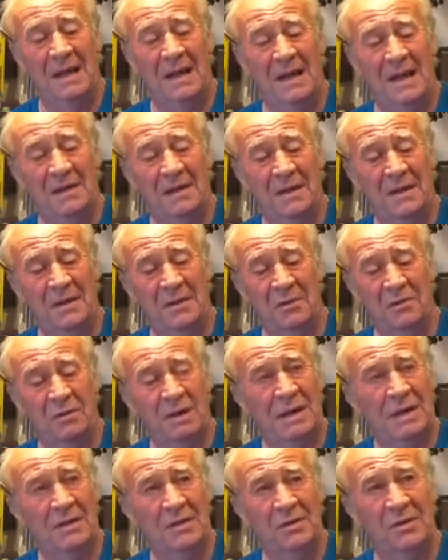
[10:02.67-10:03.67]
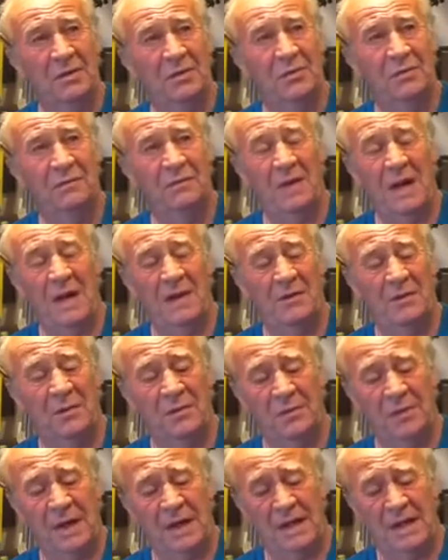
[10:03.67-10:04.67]
I think the grain is far too
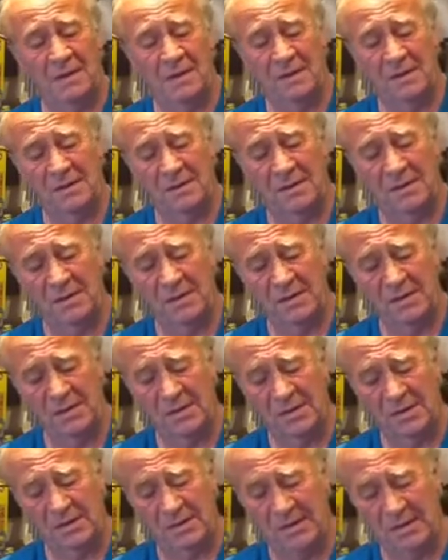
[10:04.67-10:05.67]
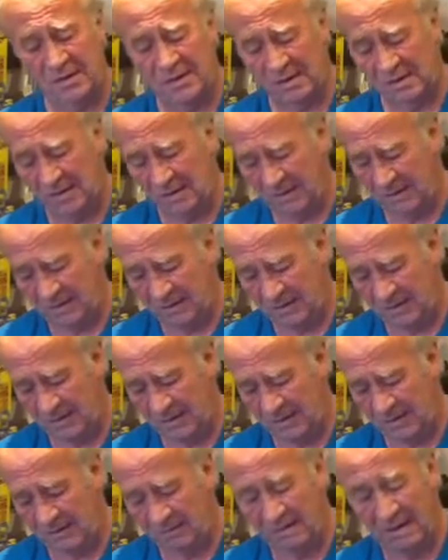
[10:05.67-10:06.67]
tight.
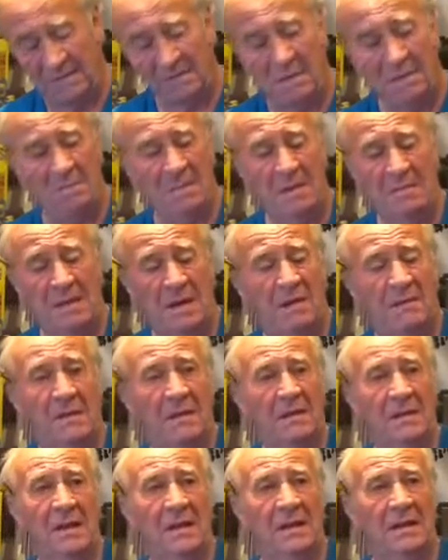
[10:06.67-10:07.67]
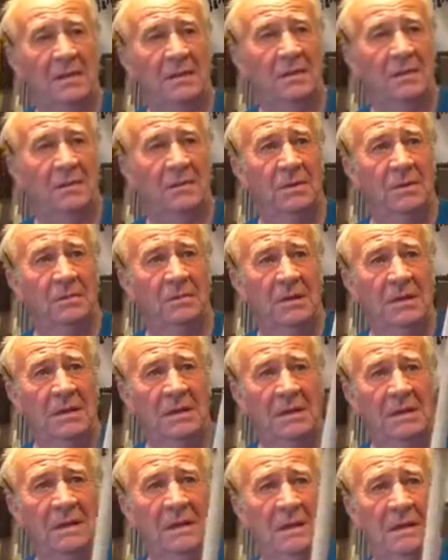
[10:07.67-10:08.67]
It's maybe if it did it, it
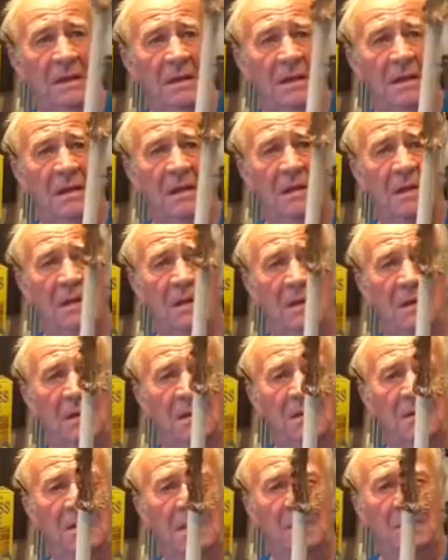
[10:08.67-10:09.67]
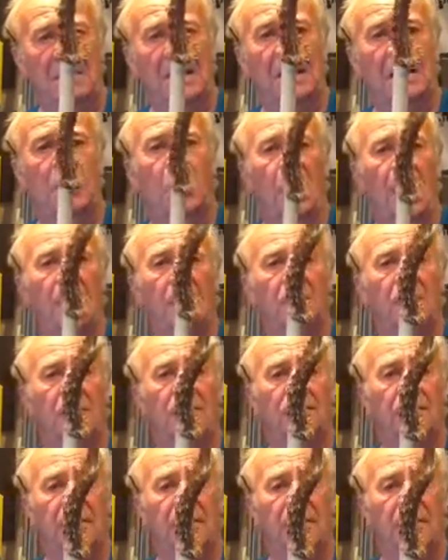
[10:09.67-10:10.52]
would take a while.